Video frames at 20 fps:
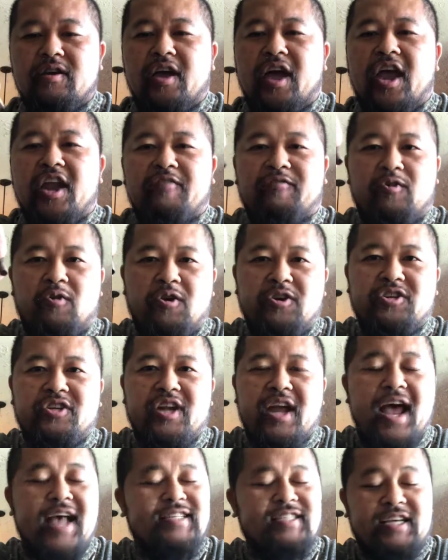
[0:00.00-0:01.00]
and of course
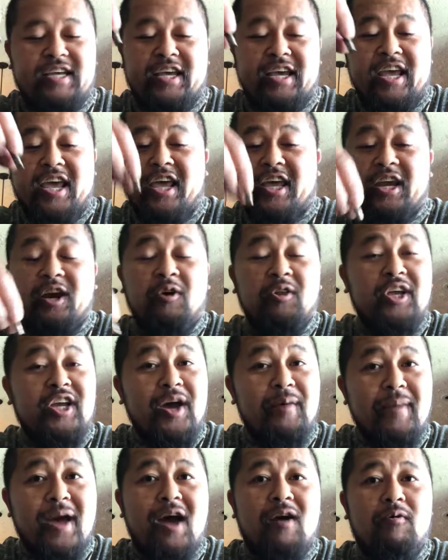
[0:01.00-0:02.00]
it can only
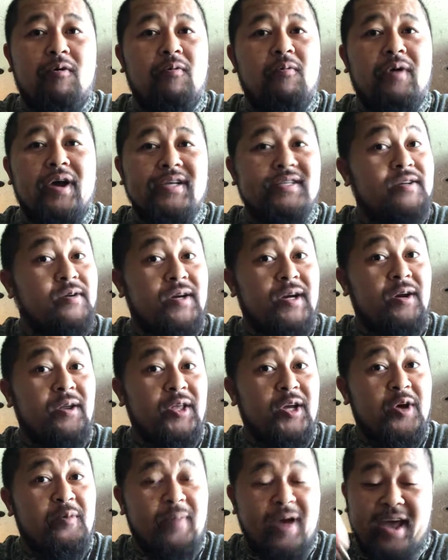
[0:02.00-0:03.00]
come out one way, so it can
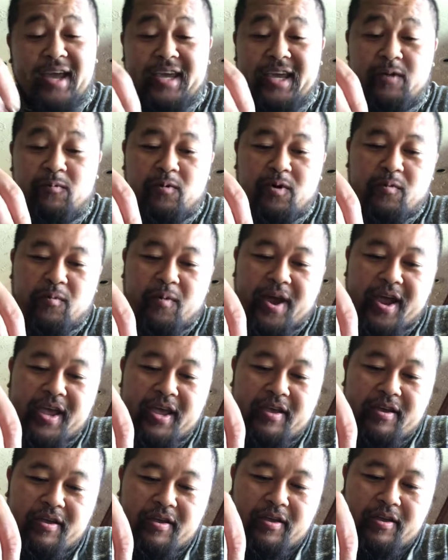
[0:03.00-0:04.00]
only go back in one way.
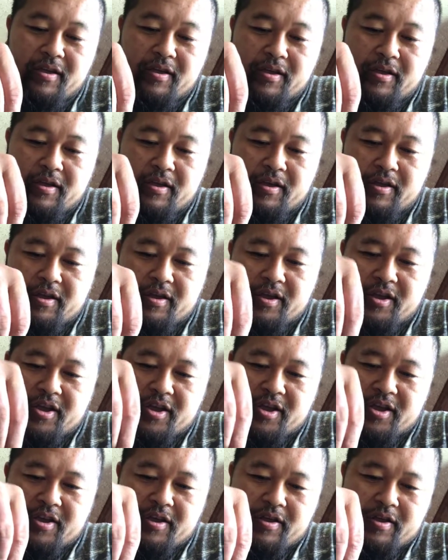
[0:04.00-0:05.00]

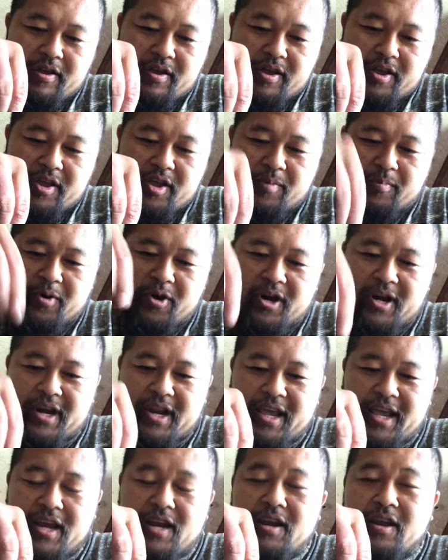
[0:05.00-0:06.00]
You put it
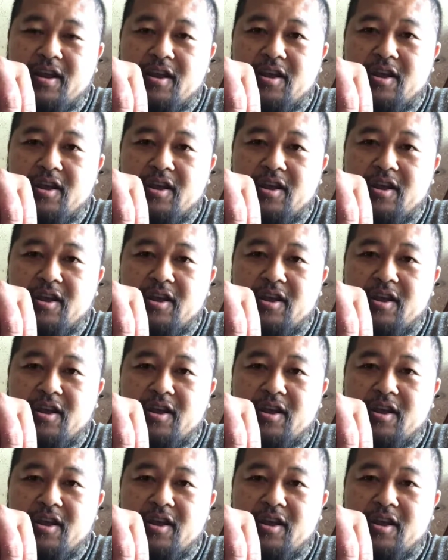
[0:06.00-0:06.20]
in,